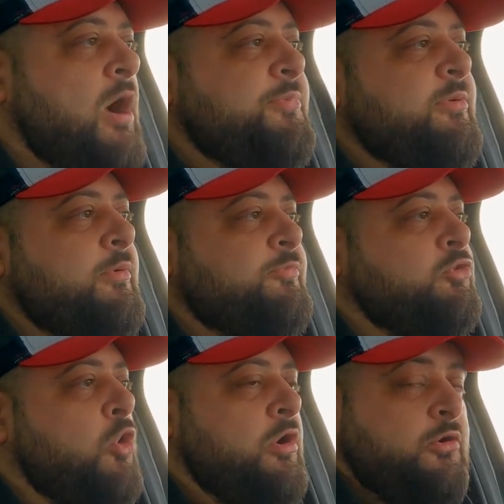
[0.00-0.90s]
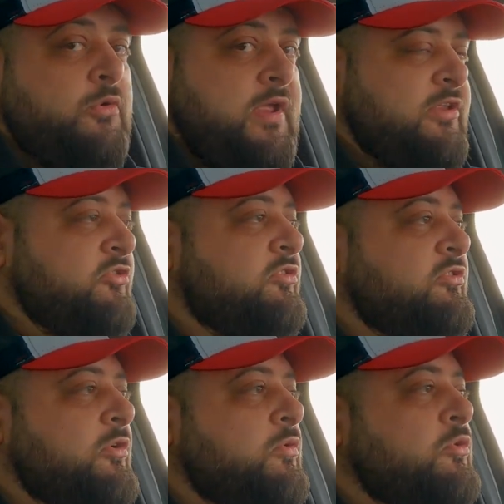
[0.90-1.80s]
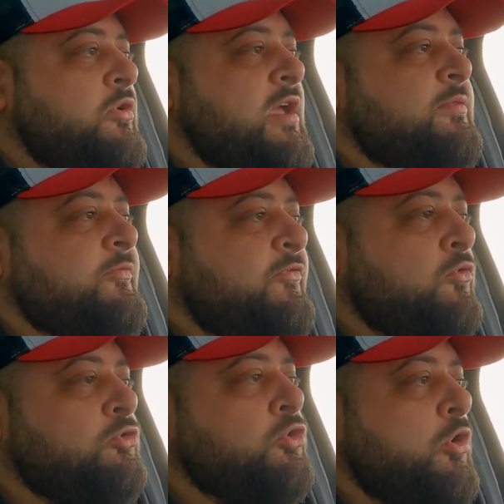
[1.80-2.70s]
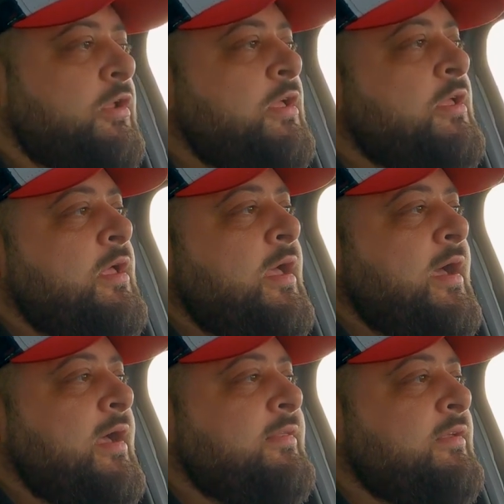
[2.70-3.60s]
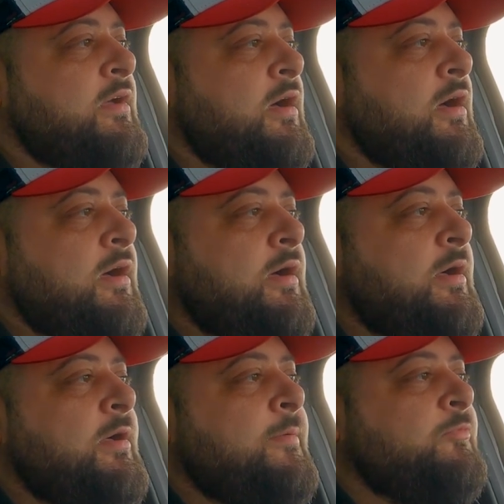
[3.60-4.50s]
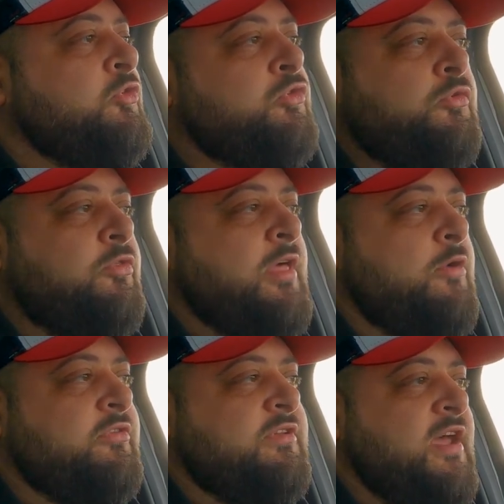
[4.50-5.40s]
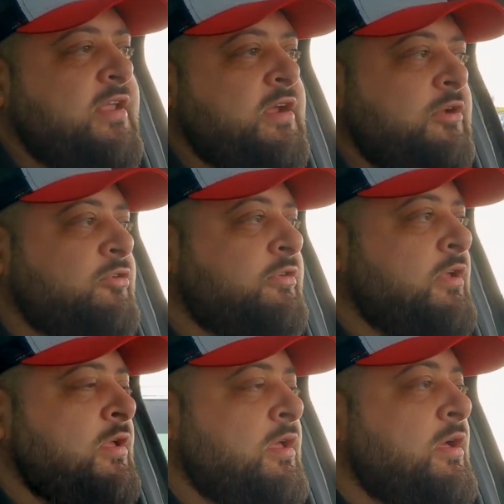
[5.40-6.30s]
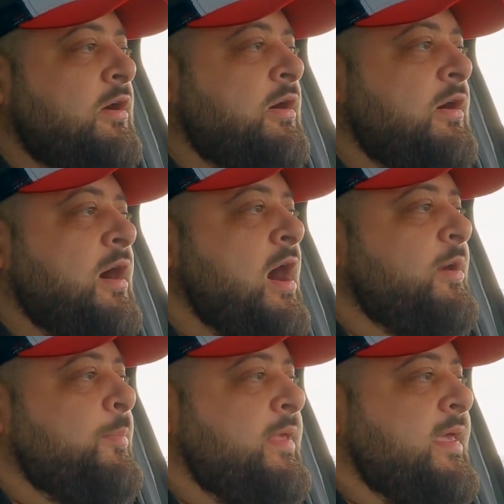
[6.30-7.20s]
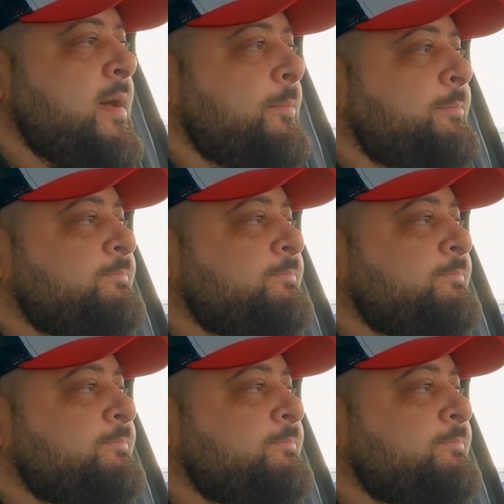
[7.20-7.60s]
optimum torque range. So you get full torque at 2900 RPM.